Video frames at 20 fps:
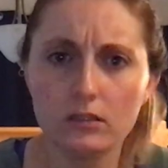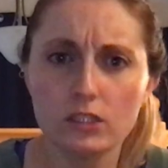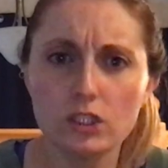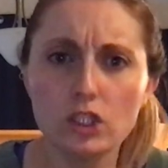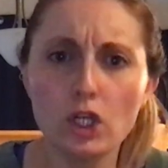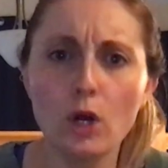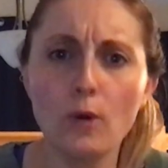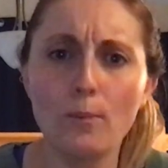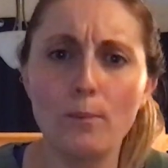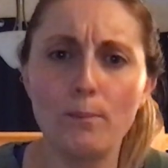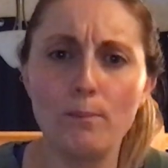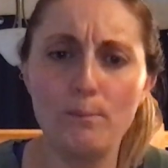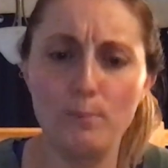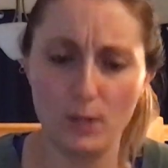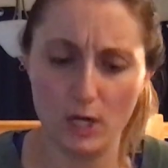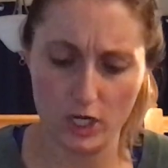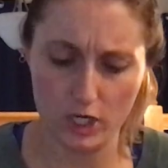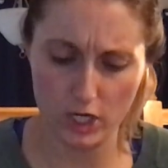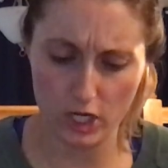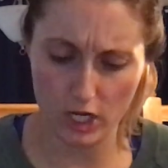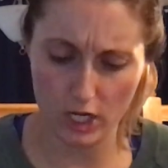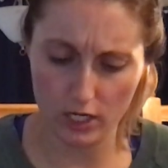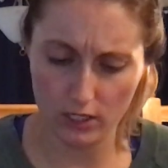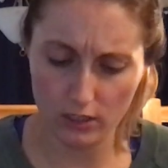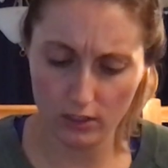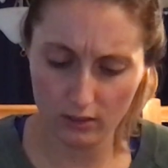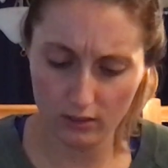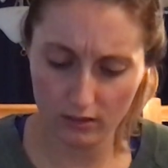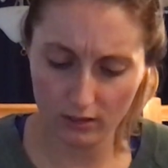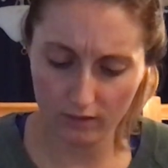Don't butt in,
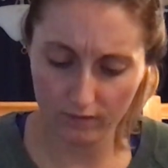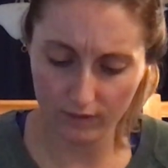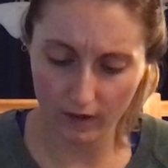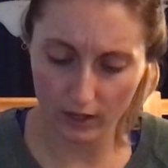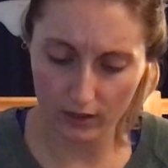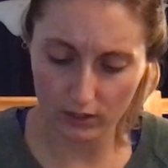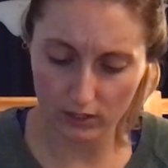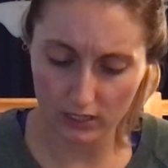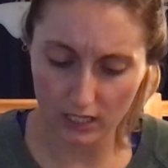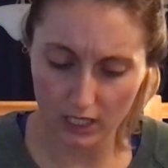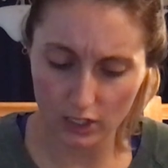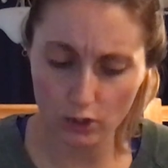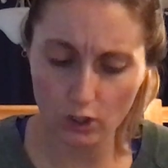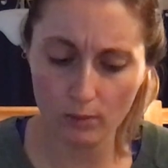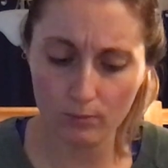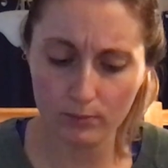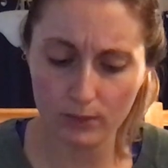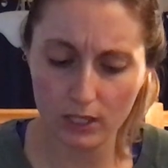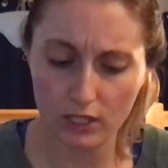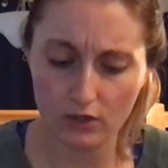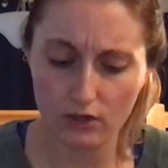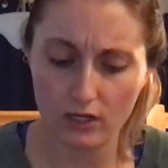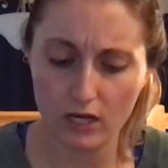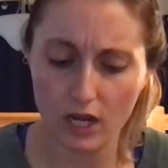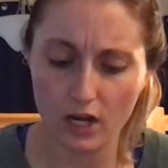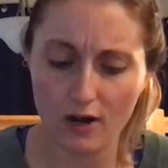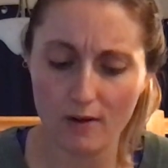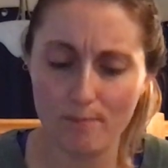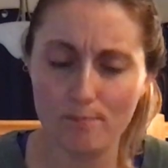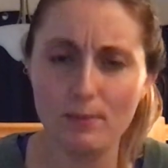the father said. Your brother and I
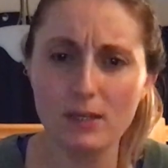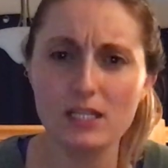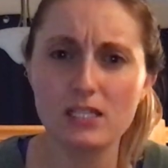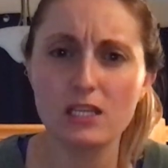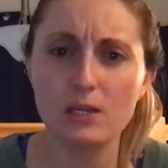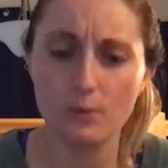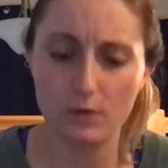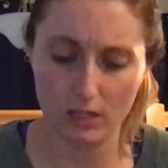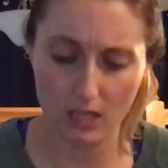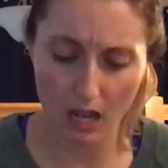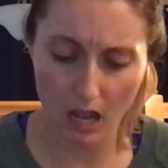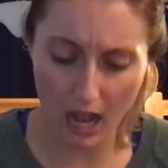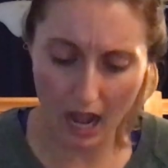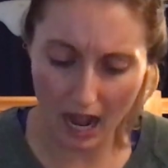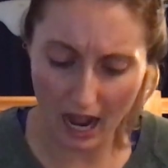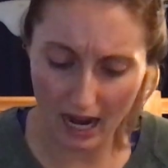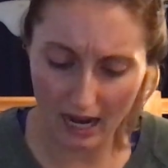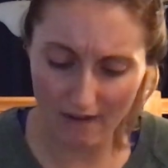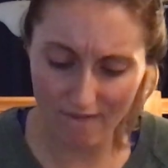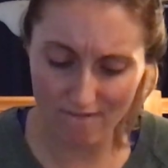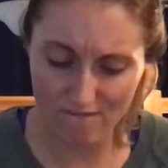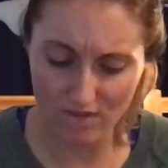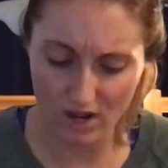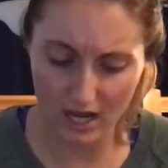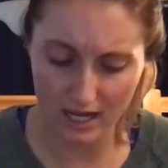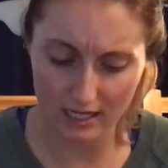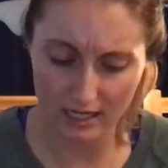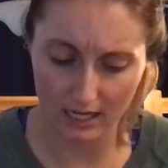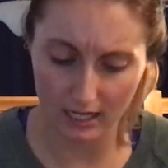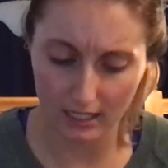are busy with high
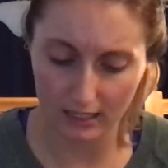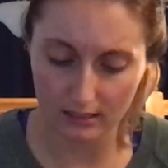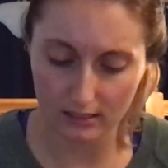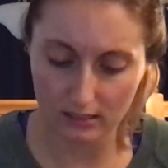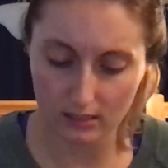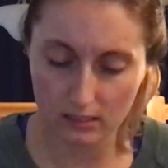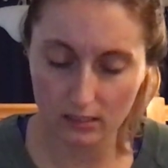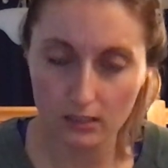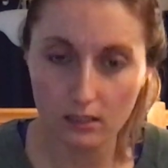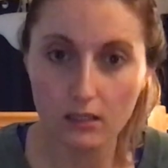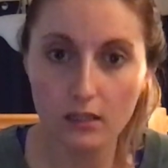finance.